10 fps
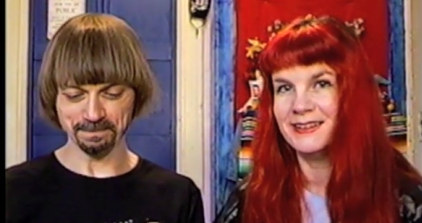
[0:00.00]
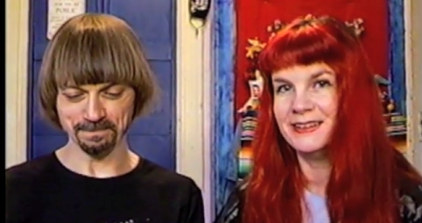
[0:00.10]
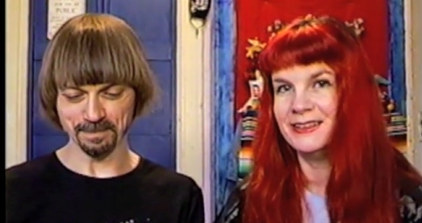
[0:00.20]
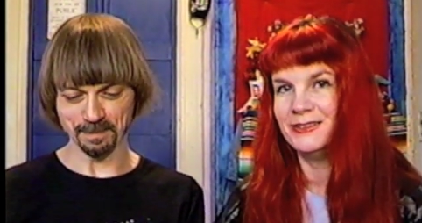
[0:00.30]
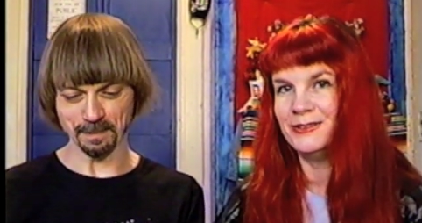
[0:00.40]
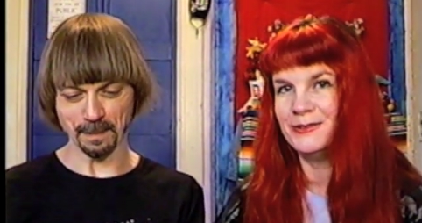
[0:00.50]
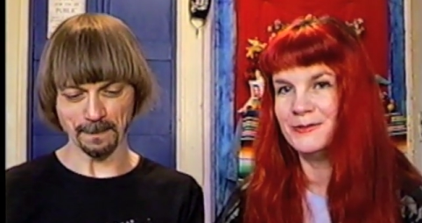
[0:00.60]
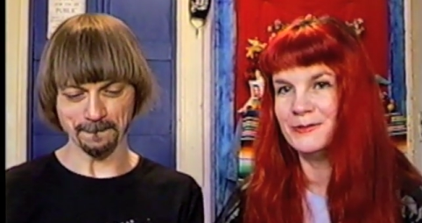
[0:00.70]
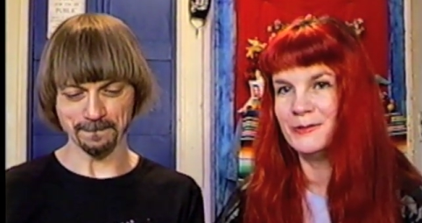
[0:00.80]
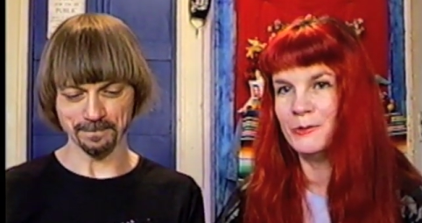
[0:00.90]
Speaker 1: A little
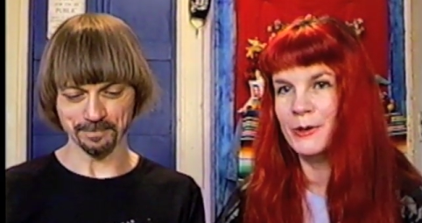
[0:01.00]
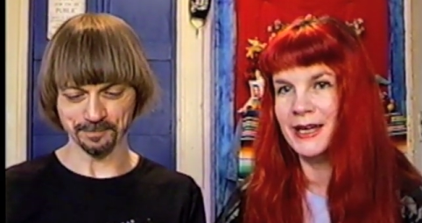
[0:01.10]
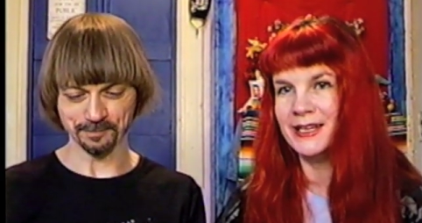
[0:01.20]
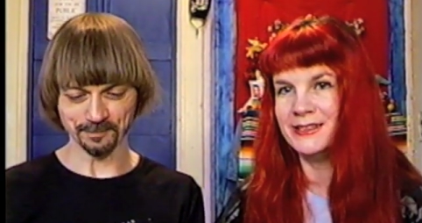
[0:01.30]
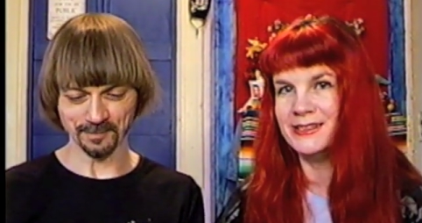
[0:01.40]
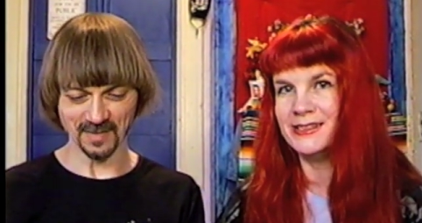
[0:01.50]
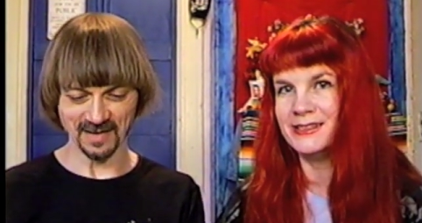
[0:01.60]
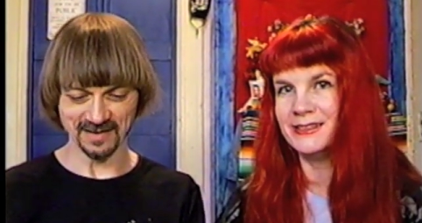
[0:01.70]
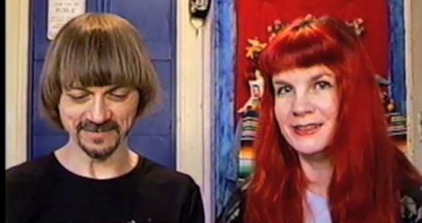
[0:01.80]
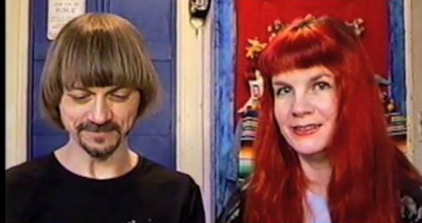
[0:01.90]
wedge
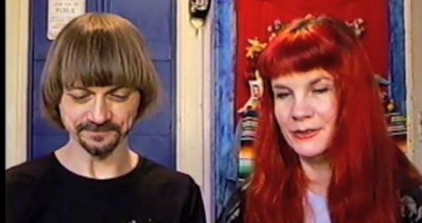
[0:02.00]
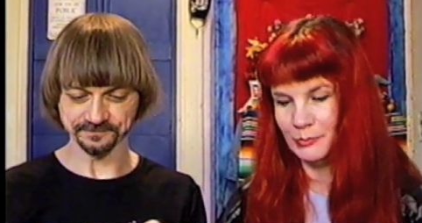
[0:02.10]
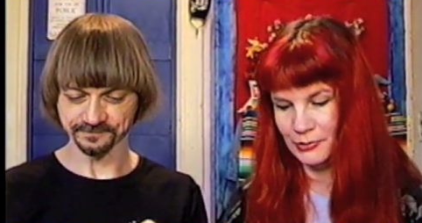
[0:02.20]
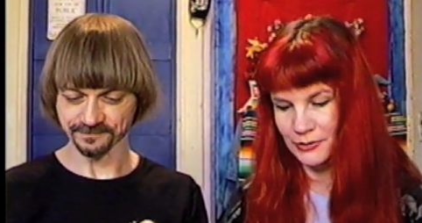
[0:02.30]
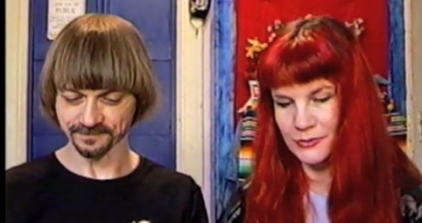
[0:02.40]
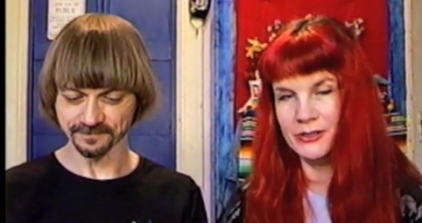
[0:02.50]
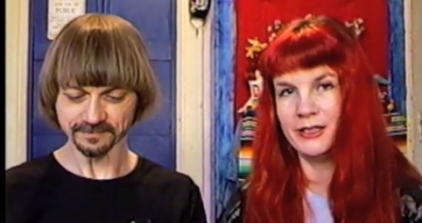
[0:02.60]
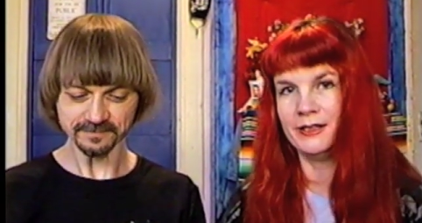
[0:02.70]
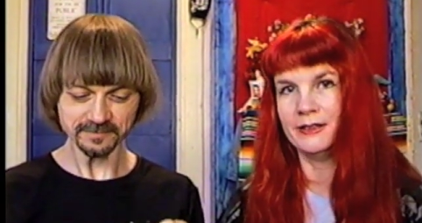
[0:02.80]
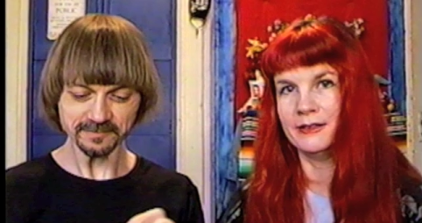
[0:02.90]
is
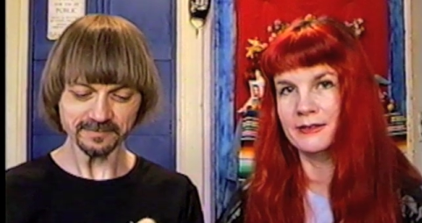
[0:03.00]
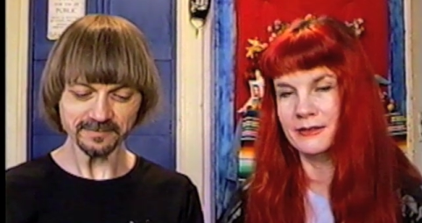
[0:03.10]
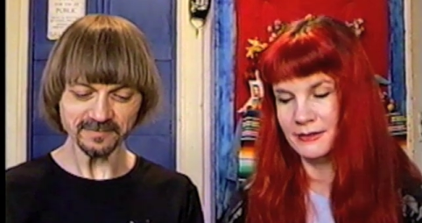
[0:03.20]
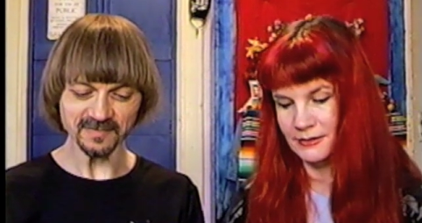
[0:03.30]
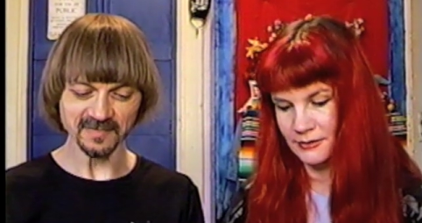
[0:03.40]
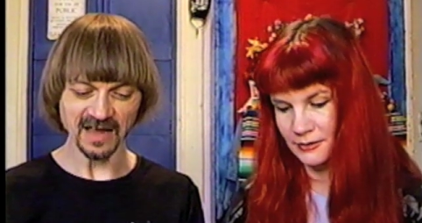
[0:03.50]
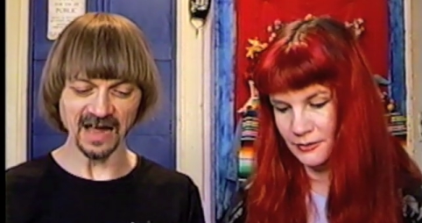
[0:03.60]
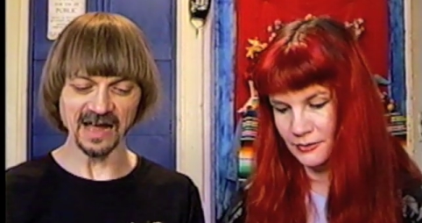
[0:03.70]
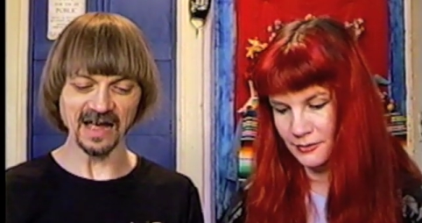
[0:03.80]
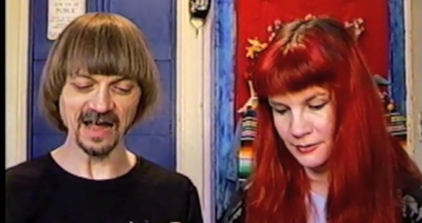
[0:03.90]
approaching.
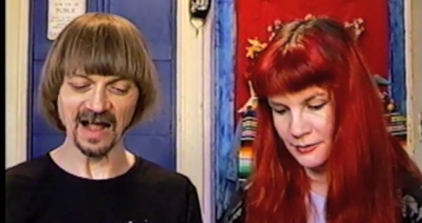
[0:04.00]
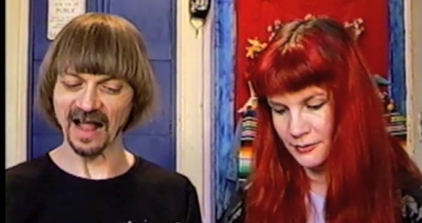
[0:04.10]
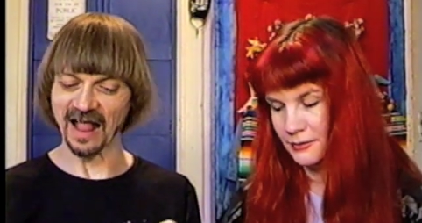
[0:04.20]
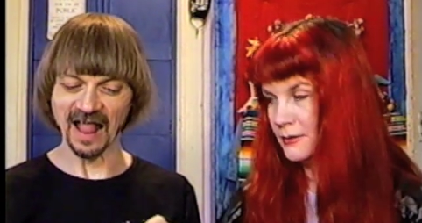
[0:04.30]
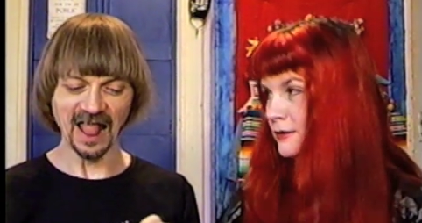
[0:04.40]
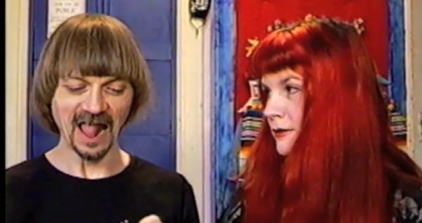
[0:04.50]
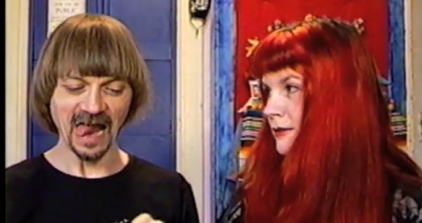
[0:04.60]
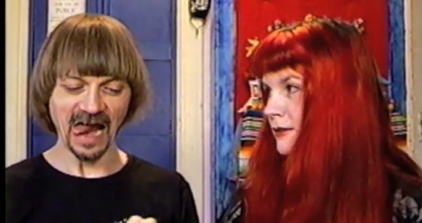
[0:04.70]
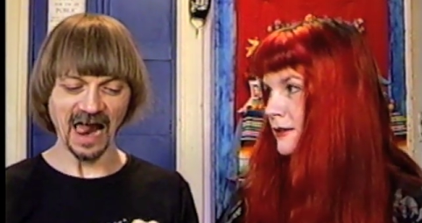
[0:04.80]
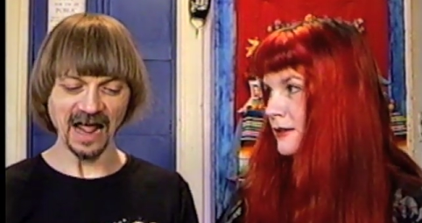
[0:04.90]
Speaker 2: I,
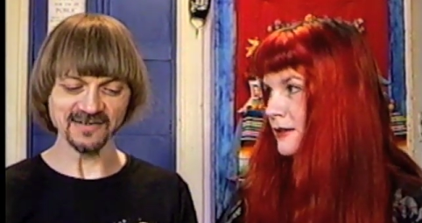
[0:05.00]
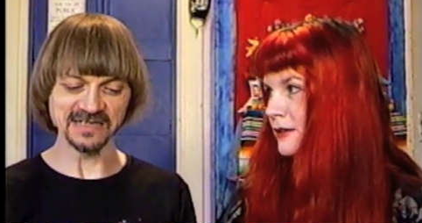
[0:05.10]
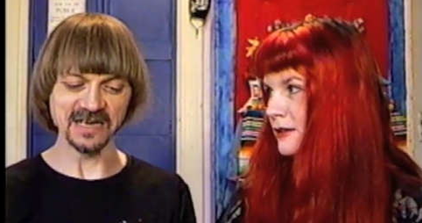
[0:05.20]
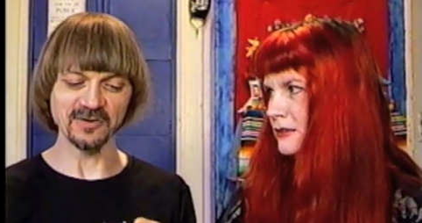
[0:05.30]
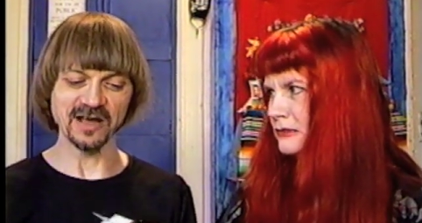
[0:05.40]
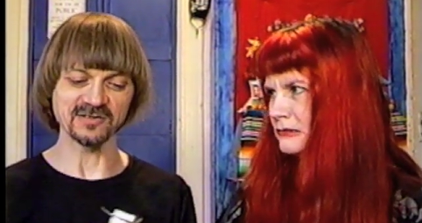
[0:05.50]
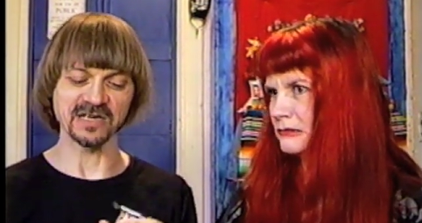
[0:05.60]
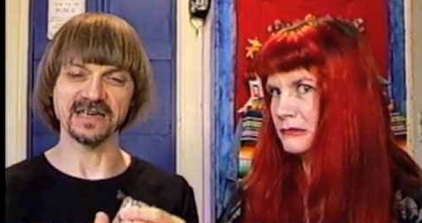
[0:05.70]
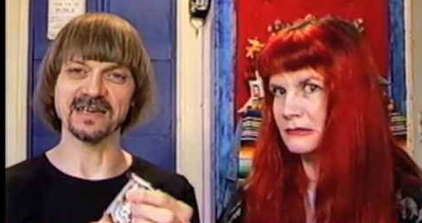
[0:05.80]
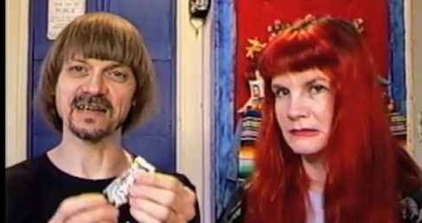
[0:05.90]
I have to say, when I was a
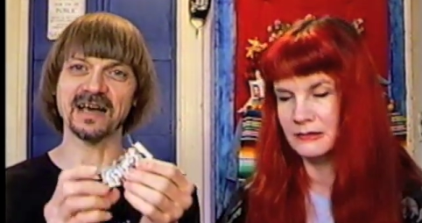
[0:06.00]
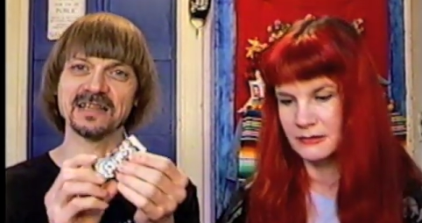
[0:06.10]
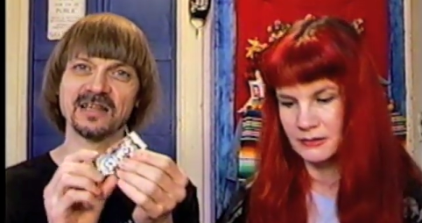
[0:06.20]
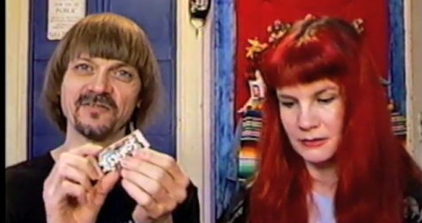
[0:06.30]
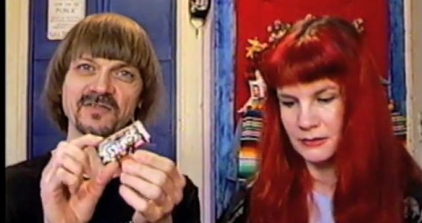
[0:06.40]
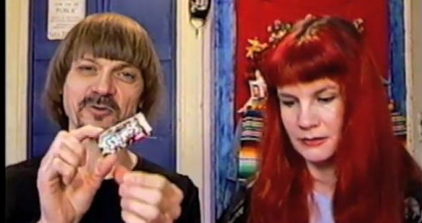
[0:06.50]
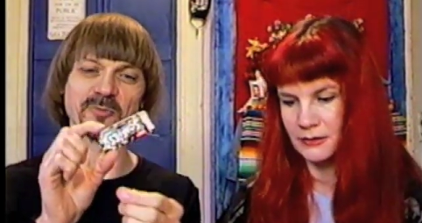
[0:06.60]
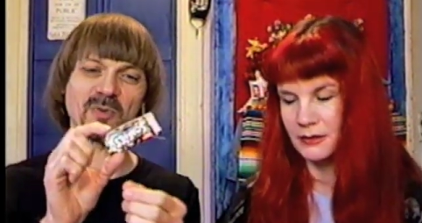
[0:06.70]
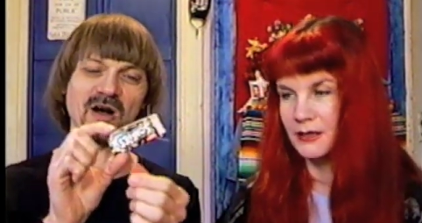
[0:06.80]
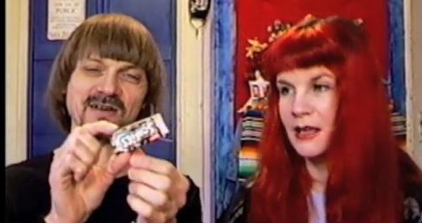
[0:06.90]
kid, I loved little
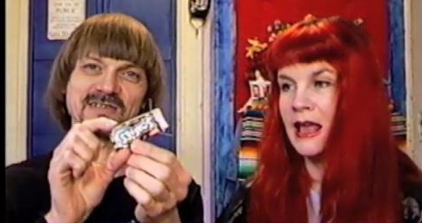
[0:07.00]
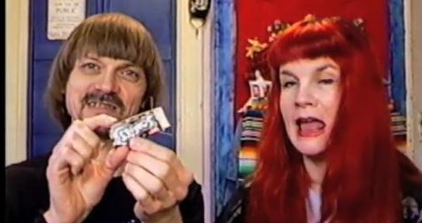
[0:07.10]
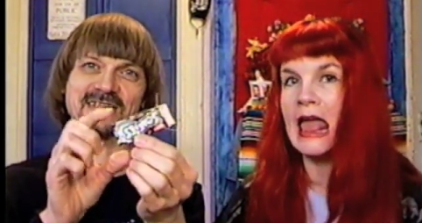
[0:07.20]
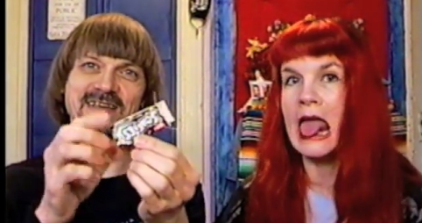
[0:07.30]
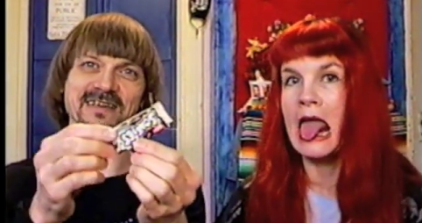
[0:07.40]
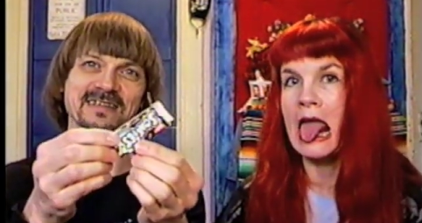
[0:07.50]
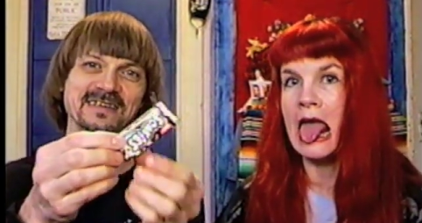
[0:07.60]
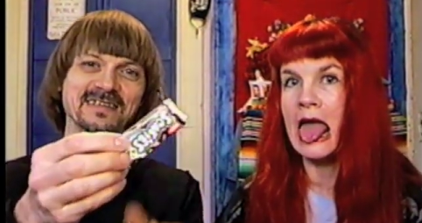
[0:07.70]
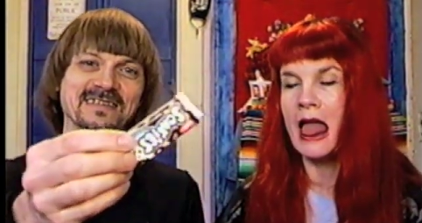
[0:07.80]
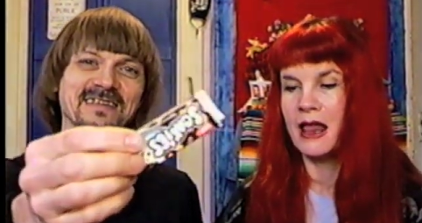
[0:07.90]
boxes like
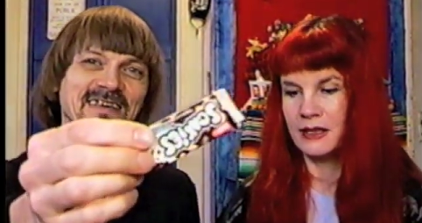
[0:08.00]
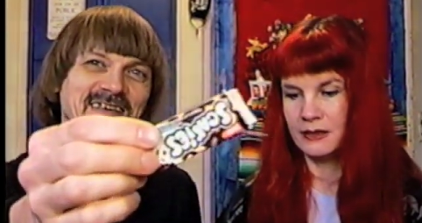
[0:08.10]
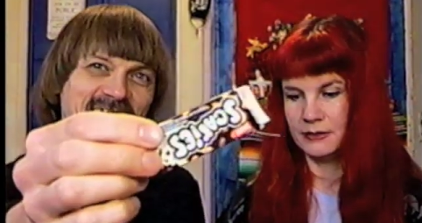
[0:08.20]
this.